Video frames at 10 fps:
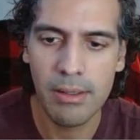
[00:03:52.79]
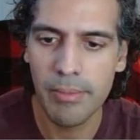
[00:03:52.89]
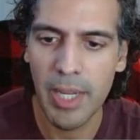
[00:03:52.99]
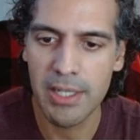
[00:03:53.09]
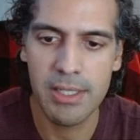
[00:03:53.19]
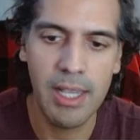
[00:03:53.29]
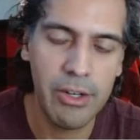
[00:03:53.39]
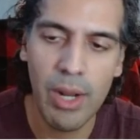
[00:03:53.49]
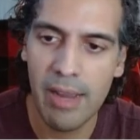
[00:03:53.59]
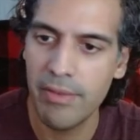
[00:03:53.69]
because I
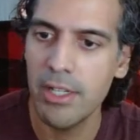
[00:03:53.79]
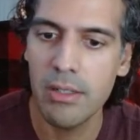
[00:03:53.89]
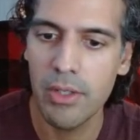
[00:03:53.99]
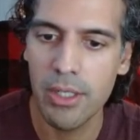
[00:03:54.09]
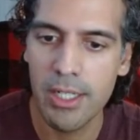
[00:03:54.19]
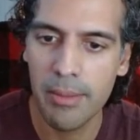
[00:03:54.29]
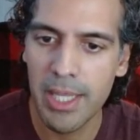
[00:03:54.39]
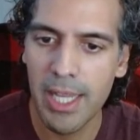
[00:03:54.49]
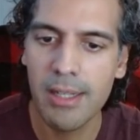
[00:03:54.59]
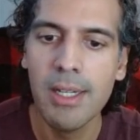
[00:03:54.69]
don't have an interviewer to tell me
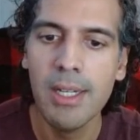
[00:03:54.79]
that.